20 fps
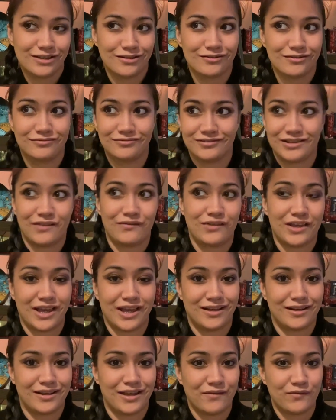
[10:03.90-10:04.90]
know, if you
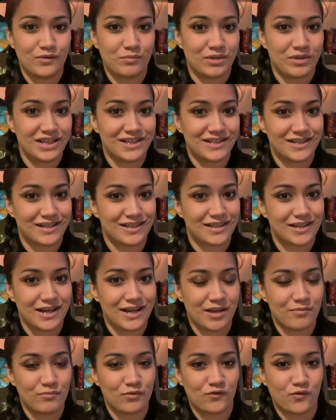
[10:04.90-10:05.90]
had a heavy pizza the
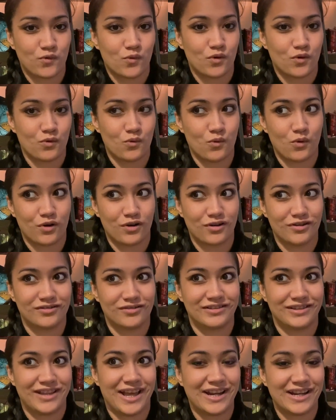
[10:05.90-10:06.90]
night before
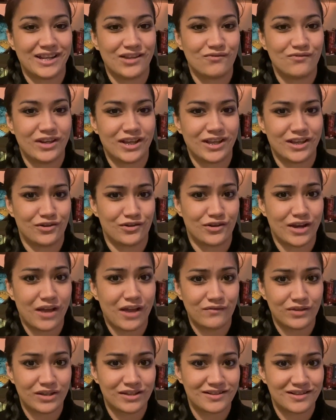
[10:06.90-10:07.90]
or that evening and you're
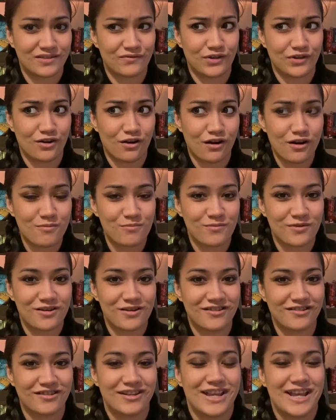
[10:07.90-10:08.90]
having severe
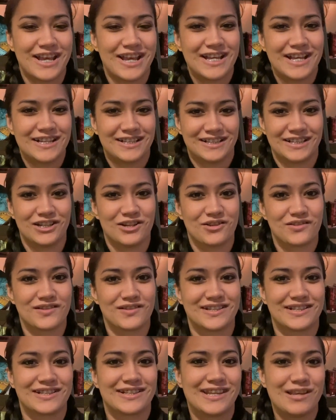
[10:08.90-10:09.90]
heartburn, you know,
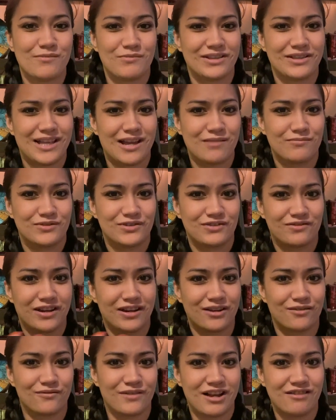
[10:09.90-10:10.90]
keep a
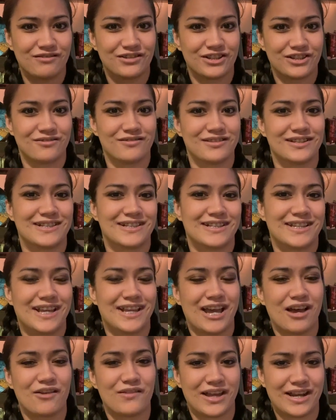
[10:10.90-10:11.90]
labradorite around you and see
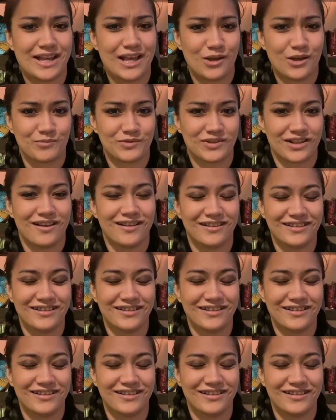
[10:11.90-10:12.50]
how that helps.